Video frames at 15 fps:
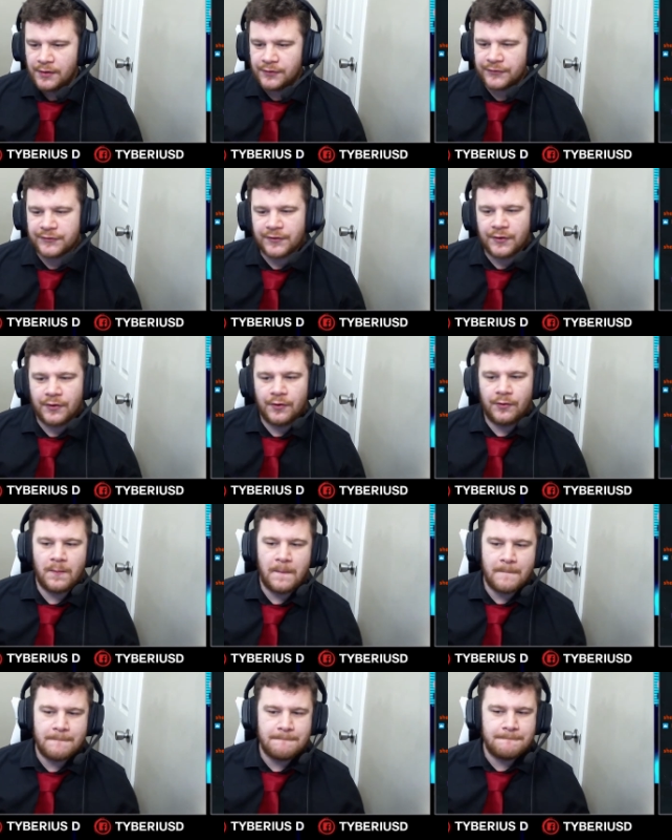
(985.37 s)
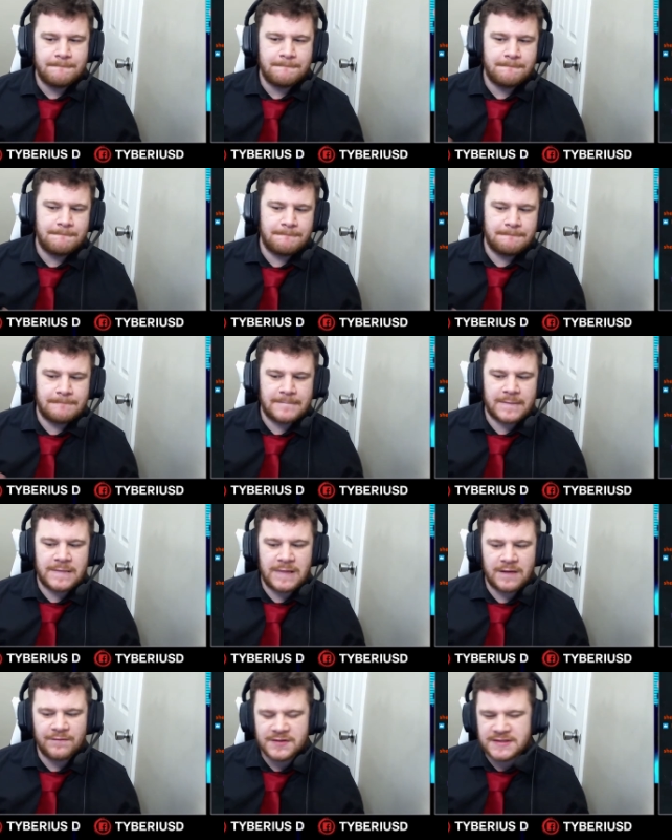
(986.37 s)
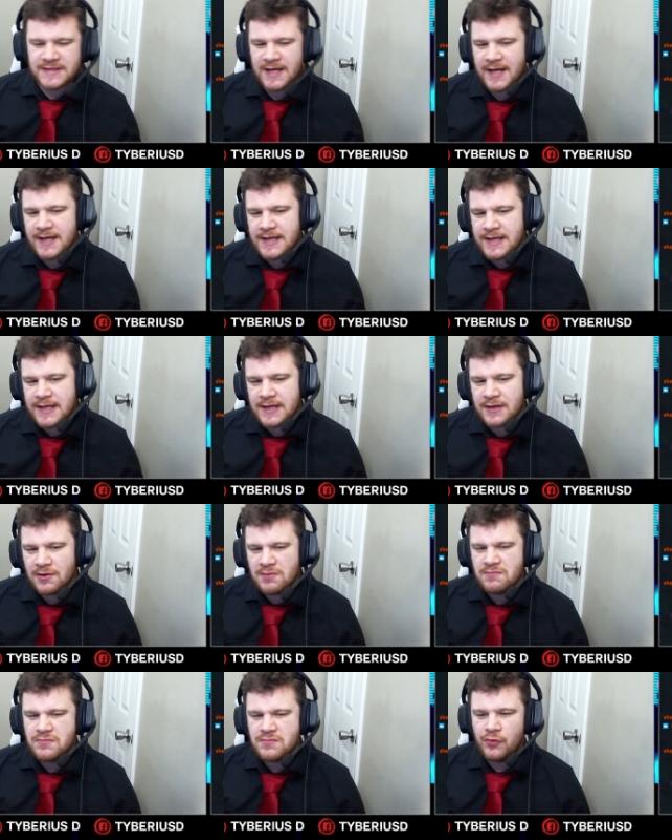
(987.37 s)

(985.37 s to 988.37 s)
So, give or take here,